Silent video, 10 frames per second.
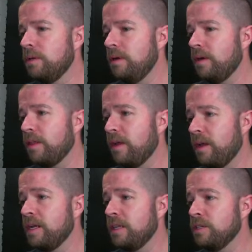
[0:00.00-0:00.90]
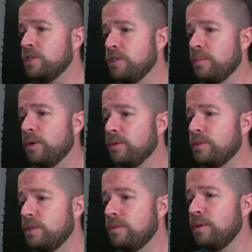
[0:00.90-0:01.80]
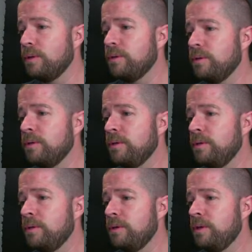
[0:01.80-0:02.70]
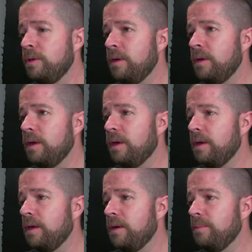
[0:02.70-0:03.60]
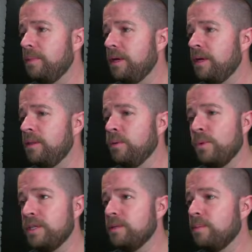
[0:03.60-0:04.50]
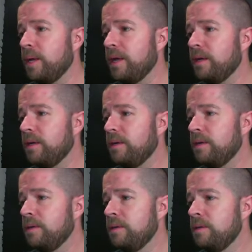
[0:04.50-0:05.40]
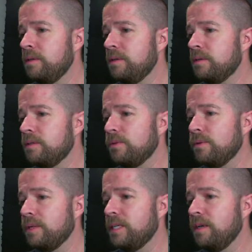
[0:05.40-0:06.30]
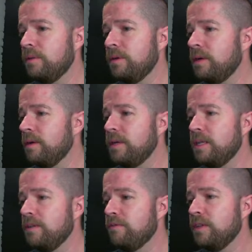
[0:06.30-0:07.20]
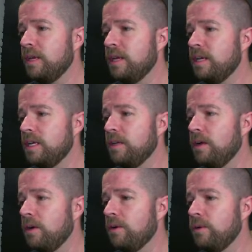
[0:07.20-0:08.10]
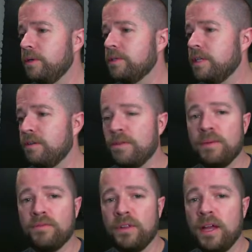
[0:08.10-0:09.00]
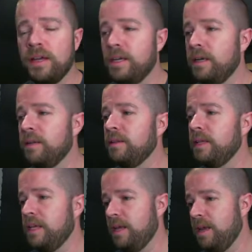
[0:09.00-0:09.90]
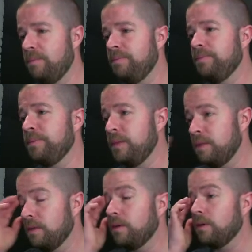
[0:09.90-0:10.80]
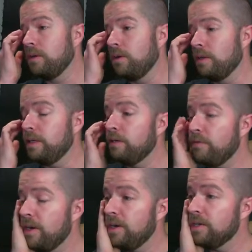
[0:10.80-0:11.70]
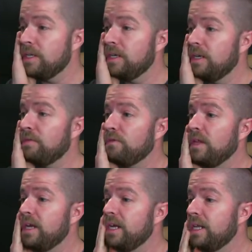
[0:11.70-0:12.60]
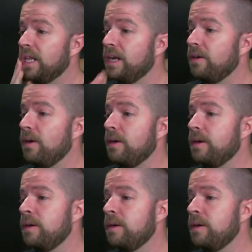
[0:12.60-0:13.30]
I think I need the Gingerbrutes too, though. And the Weaselback. So do I take out the... I feel like I need the Gargoyles to give them flying late game. Good early defenders that you give flying later on.